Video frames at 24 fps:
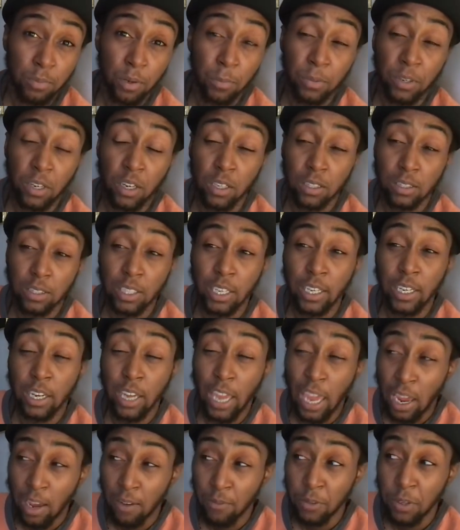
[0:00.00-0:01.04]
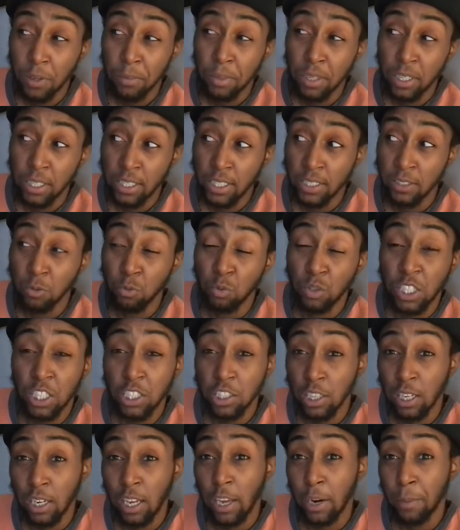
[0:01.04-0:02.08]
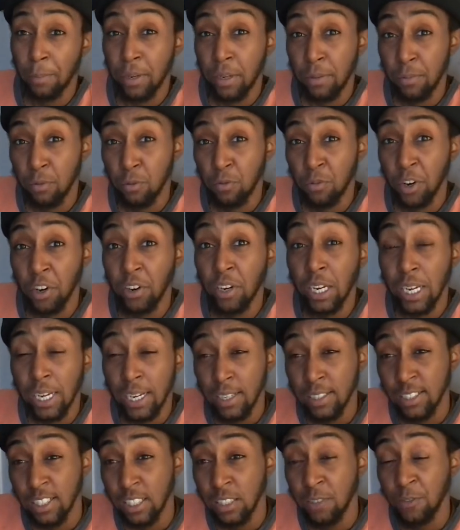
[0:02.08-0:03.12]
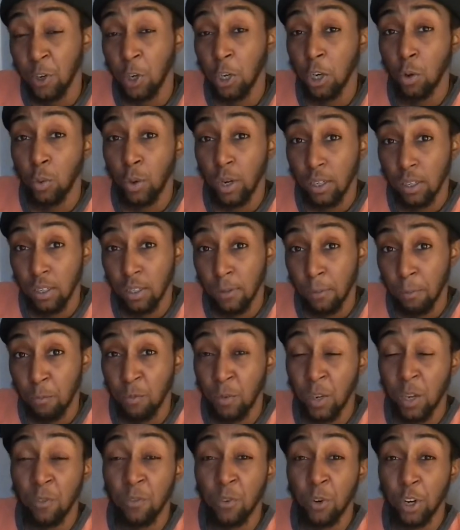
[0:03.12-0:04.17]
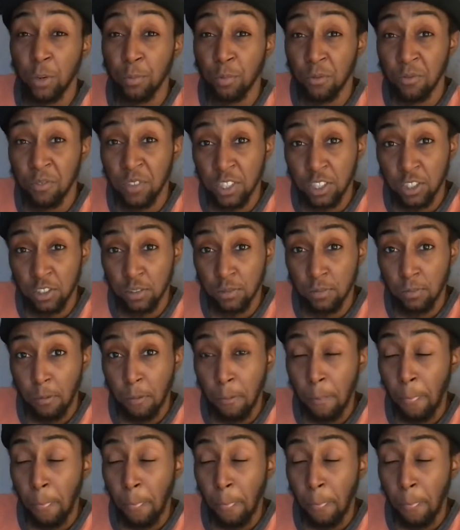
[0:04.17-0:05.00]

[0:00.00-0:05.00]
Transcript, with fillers: but because they have the ability to teach a lot of people very easily, very quickly, and they're very proficient.